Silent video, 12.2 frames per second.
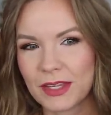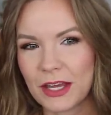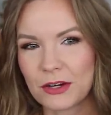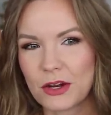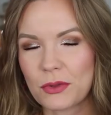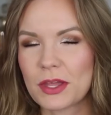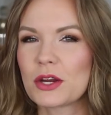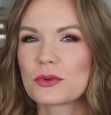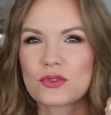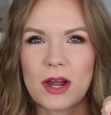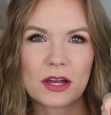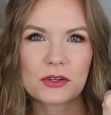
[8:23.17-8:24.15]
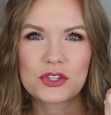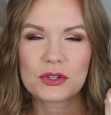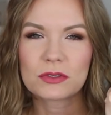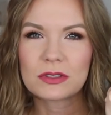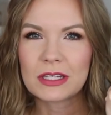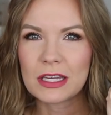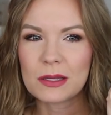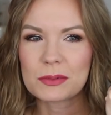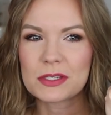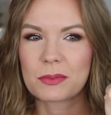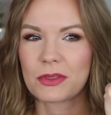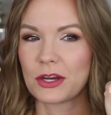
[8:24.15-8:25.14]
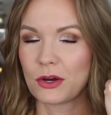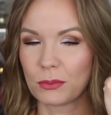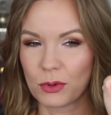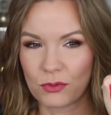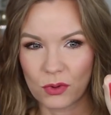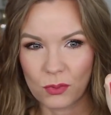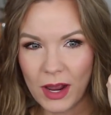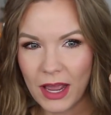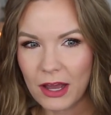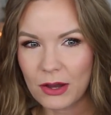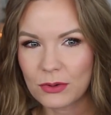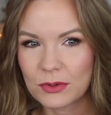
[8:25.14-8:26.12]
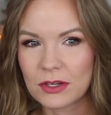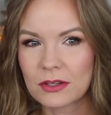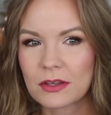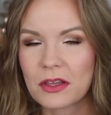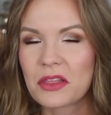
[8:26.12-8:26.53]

I don't know, they don't dry out your lips, but they don't move around.